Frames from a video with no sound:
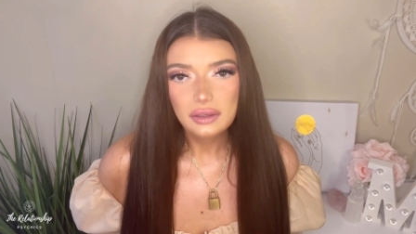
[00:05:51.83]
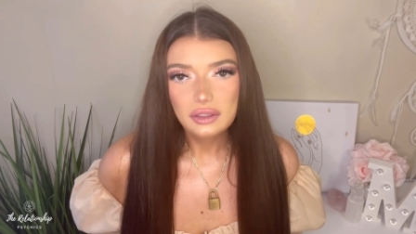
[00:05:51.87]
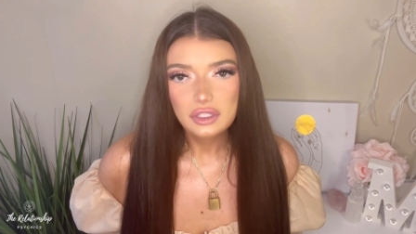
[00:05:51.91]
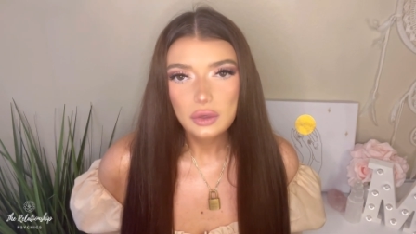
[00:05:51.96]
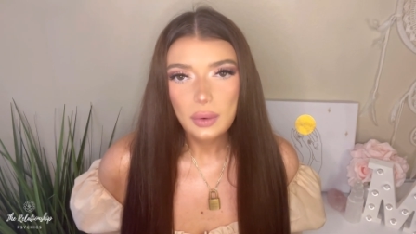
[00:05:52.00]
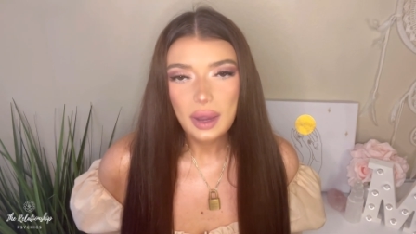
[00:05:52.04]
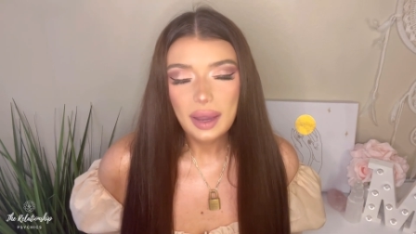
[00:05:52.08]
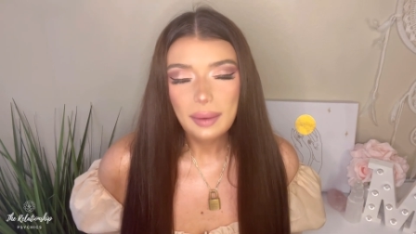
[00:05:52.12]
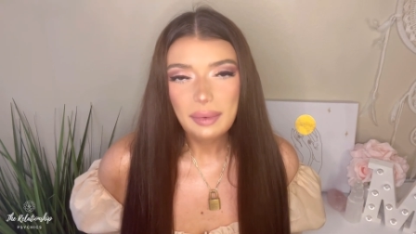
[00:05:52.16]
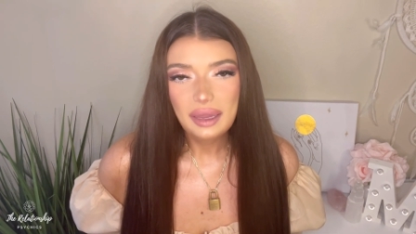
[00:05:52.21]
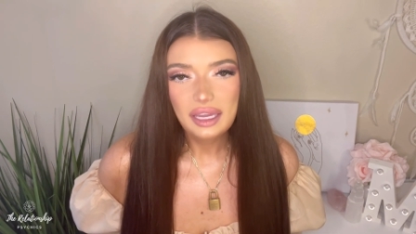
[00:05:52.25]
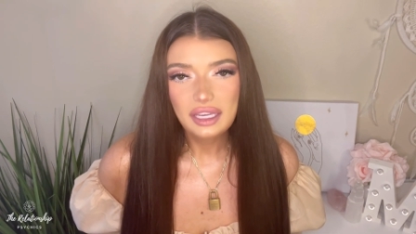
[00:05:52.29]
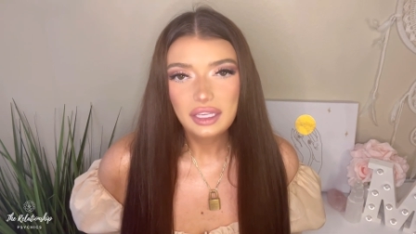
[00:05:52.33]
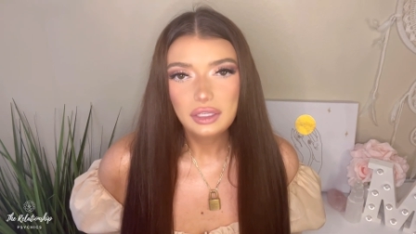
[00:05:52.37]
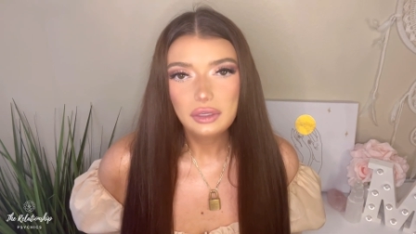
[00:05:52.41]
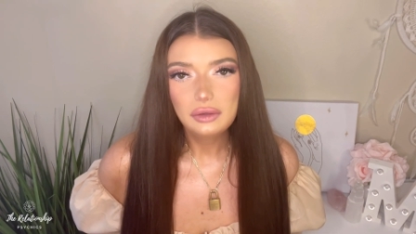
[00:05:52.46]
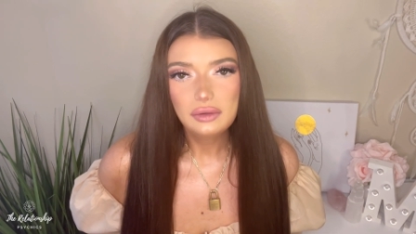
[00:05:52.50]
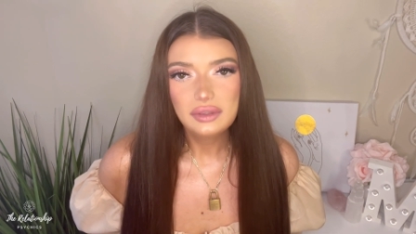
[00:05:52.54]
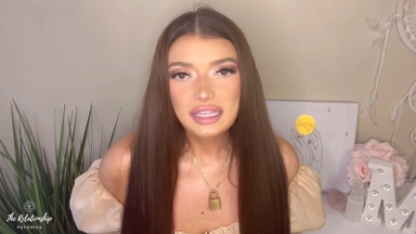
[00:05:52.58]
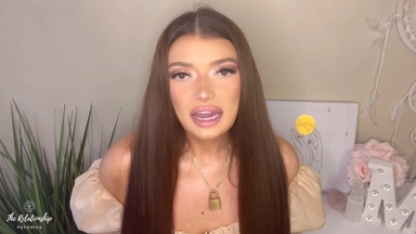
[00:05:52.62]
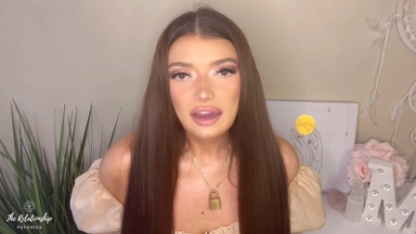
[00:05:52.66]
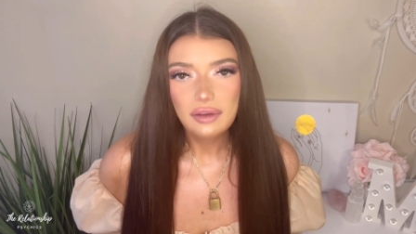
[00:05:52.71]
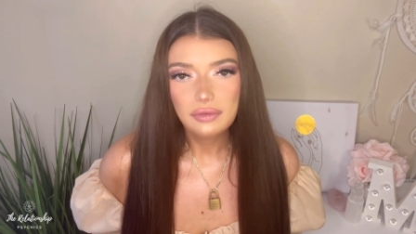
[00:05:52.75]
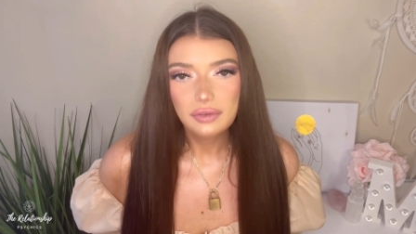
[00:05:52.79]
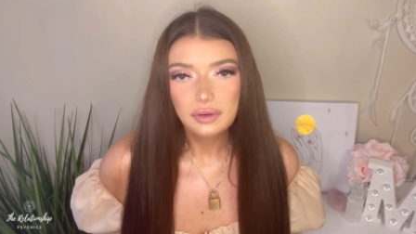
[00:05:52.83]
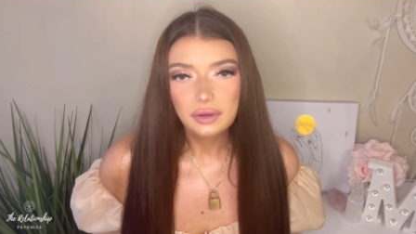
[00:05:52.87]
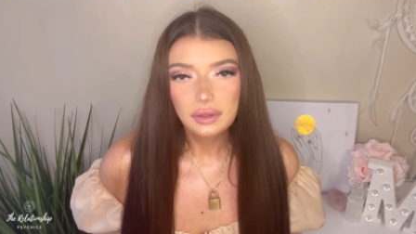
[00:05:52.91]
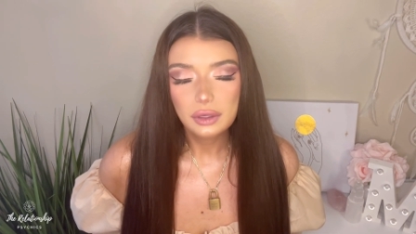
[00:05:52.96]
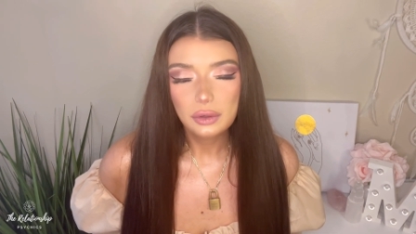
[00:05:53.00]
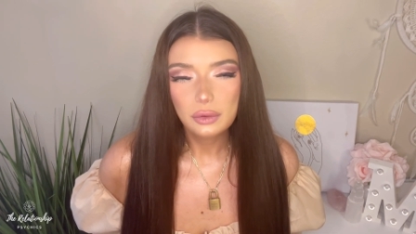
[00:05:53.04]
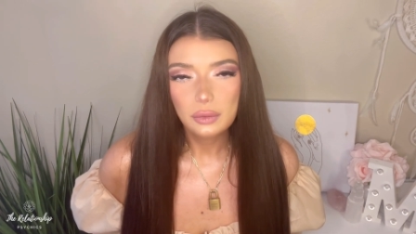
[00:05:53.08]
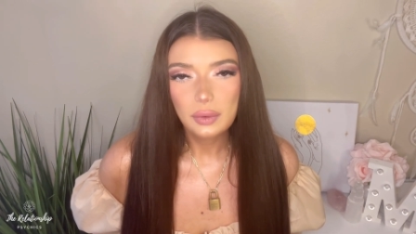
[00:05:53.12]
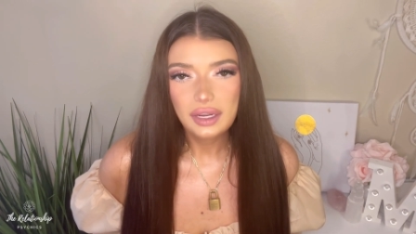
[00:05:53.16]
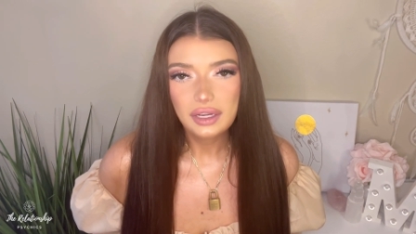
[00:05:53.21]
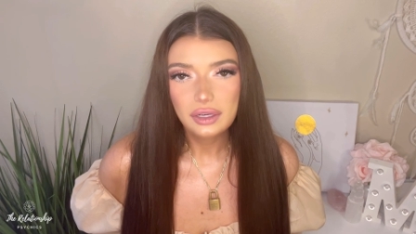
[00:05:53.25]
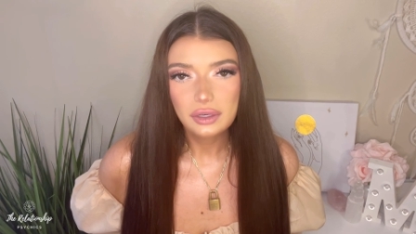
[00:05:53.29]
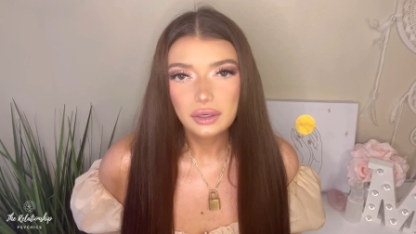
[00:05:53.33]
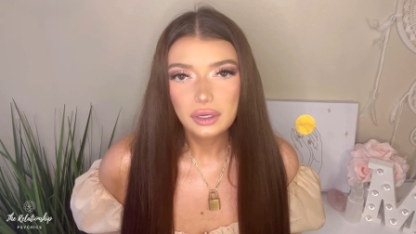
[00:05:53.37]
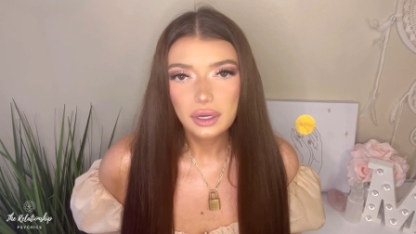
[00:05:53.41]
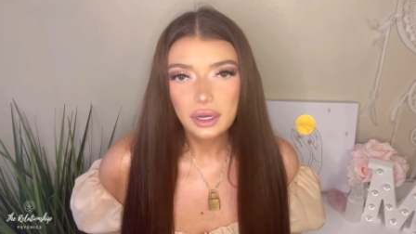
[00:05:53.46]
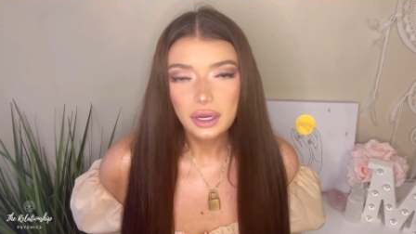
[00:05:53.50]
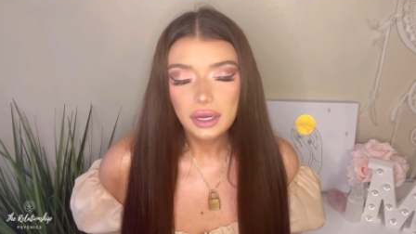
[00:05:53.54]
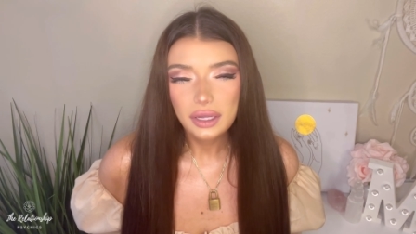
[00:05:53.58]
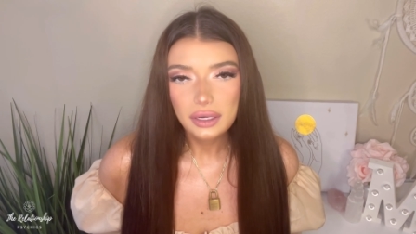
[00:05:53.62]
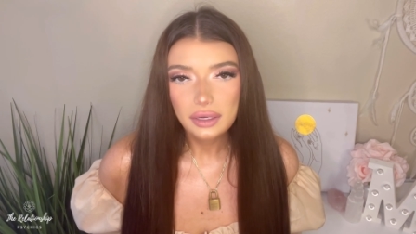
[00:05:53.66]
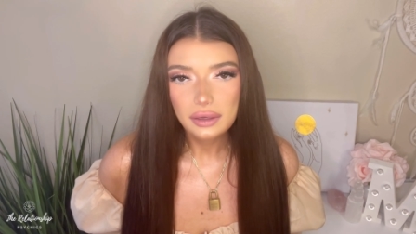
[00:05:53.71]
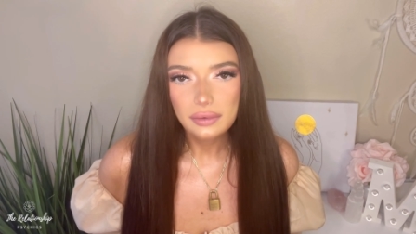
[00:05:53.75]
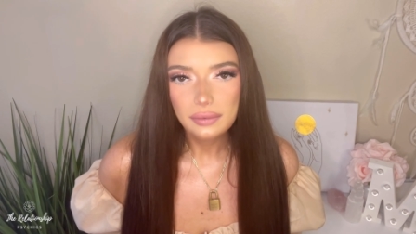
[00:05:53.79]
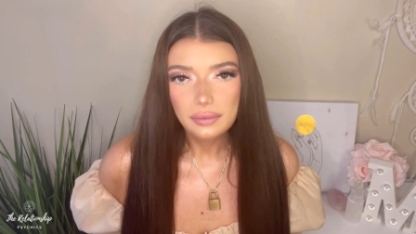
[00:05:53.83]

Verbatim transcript: so I may use that for the greater good.